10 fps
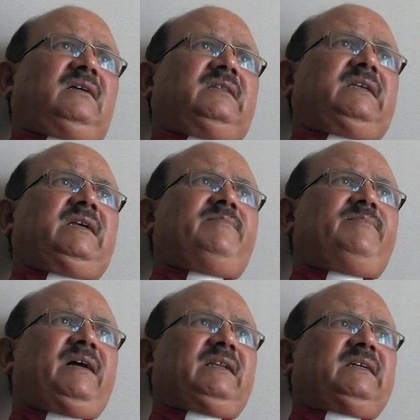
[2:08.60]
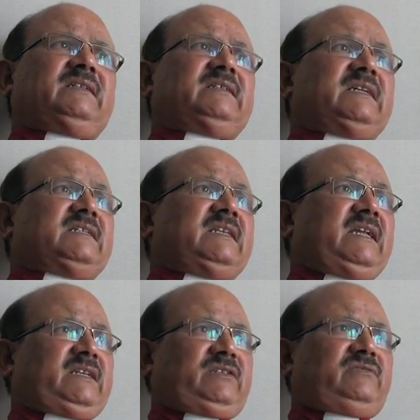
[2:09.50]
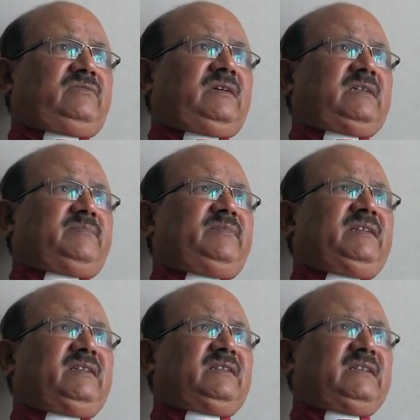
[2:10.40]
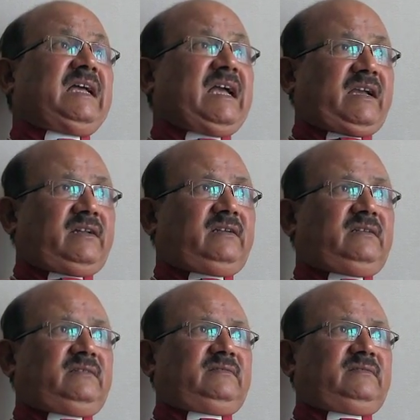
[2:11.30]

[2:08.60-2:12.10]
The impact that it has led to has been anger,